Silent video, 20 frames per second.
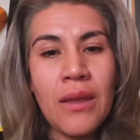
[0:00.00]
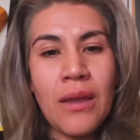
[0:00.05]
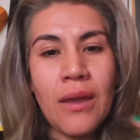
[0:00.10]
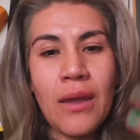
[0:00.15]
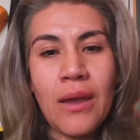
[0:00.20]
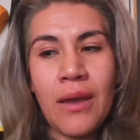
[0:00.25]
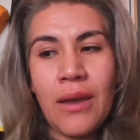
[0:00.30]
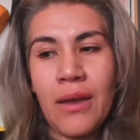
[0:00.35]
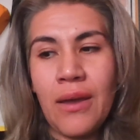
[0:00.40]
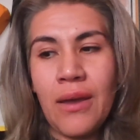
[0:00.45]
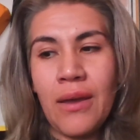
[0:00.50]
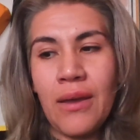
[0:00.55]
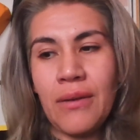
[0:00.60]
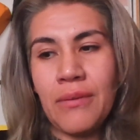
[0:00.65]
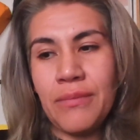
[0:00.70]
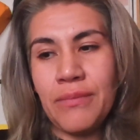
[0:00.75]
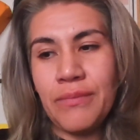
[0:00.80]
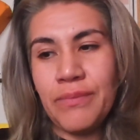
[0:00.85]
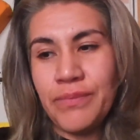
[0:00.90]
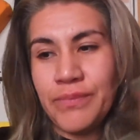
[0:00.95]

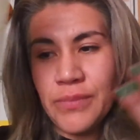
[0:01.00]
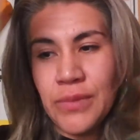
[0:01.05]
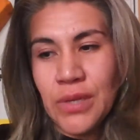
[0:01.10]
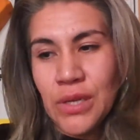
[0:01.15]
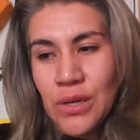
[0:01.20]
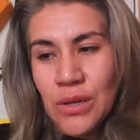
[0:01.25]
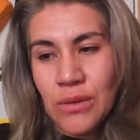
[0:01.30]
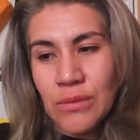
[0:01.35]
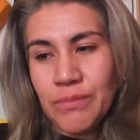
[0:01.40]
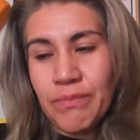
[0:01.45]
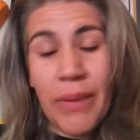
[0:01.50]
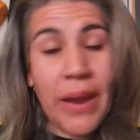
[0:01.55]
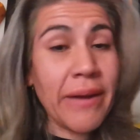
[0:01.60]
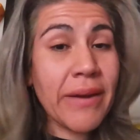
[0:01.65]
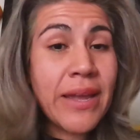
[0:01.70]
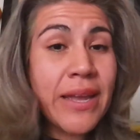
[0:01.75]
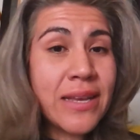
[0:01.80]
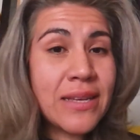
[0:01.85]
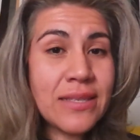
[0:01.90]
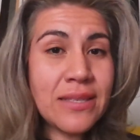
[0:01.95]

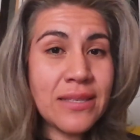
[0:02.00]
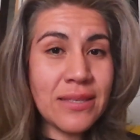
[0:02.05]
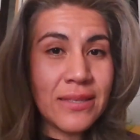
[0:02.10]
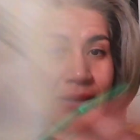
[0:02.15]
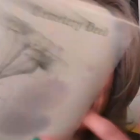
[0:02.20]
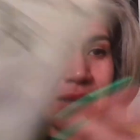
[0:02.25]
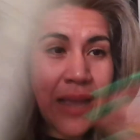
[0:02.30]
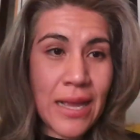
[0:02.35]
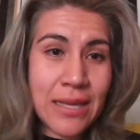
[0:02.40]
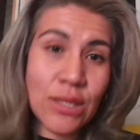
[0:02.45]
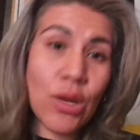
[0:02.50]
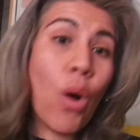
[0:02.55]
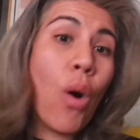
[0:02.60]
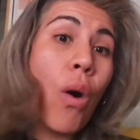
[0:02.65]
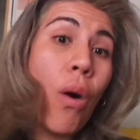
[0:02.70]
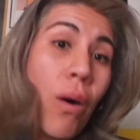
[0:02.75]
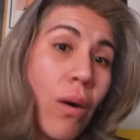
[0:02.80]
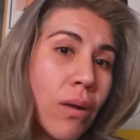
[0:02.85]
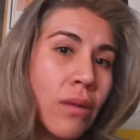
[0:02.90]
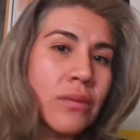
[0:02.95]
bury us as a
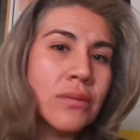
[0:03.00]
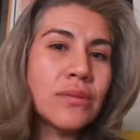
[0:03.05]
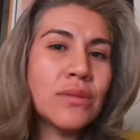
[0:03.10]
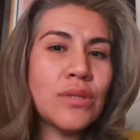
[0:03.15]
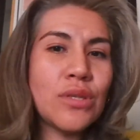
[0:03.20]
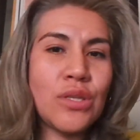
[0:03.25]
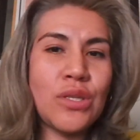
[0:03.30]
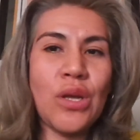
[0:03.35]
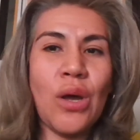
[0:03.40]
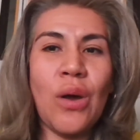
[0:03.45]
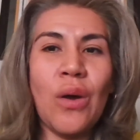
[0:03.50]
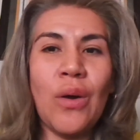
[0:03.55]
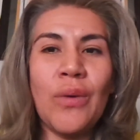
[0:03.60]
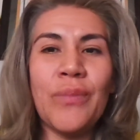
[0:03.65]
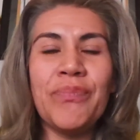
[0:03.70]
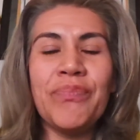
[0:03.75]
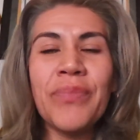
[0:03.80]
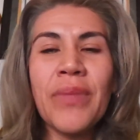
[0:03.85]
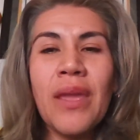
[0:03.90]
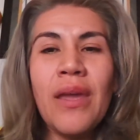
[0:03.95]
whole.
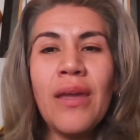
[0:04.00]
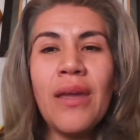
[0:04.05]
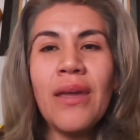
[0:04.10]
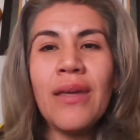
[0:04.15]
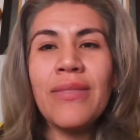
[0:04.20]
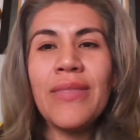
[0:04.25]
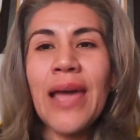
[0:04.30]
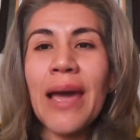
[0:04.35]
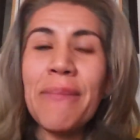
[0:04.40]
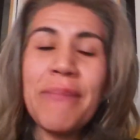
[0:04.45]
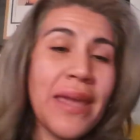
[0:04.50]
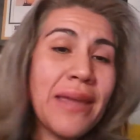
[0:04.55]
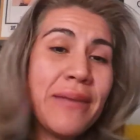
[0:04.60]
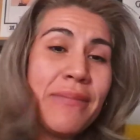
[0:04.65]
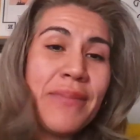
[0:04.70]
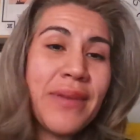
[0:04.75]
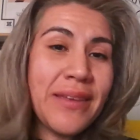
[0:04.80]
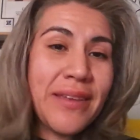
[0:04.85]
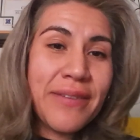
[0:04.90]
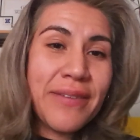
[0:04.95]
So that made
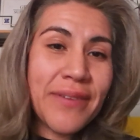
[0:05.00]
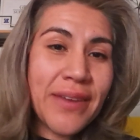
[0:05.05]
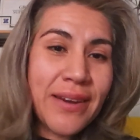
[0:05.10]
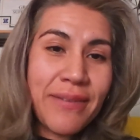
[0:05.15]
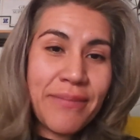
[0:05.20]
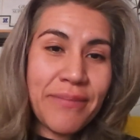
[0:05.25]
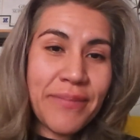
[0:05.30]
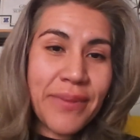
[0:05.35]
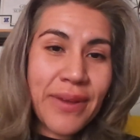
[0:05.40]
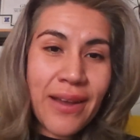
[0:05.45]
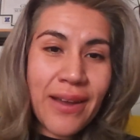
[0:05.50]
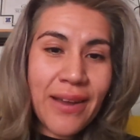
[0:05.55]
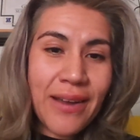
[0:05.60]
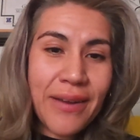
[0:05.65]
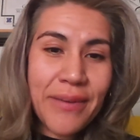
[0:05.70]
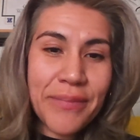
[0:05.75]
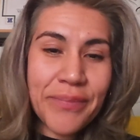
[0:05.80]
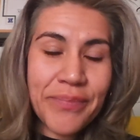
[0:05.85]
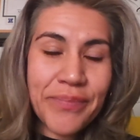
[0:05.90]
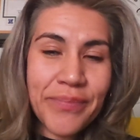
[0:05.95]
me even,
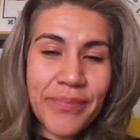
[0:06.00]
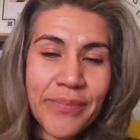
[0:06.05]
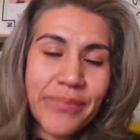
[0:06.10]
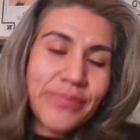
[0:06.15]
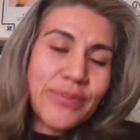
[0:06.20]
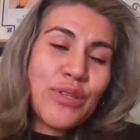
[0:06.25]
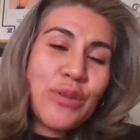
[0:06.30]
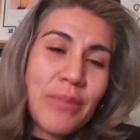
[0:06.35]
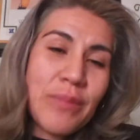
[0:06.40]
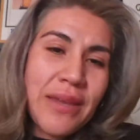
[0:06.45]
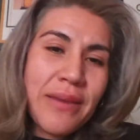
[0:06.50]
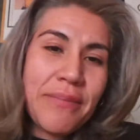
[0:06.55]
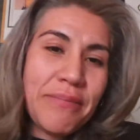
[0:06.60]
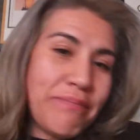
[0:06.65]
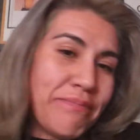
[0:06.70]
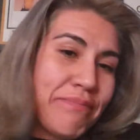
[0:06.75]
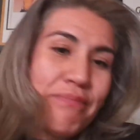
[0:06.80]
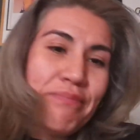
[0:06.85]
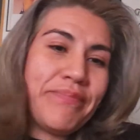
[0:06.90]
to me,